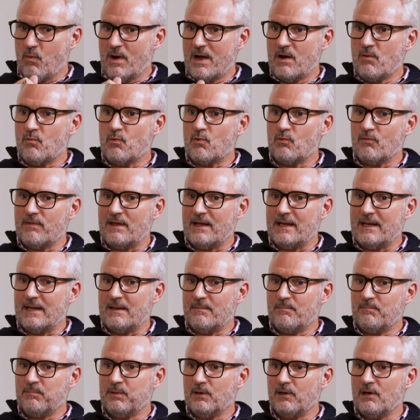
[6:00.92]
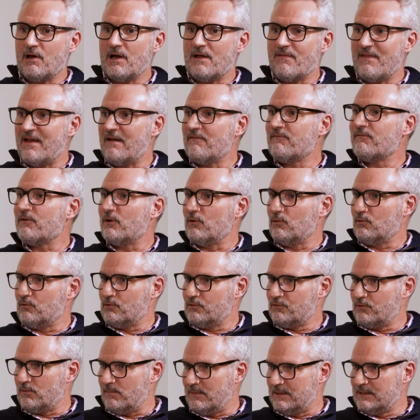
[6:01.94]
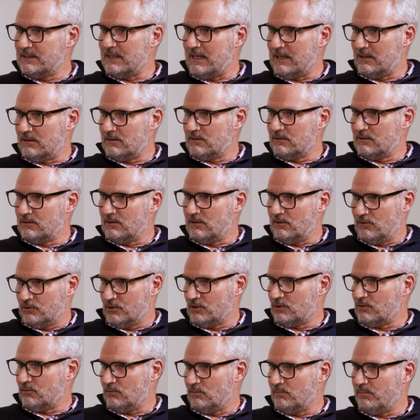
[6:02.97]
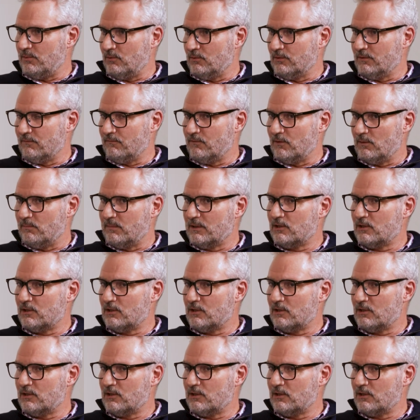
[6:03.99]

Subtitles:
where will they apply their focus from a technological point of view?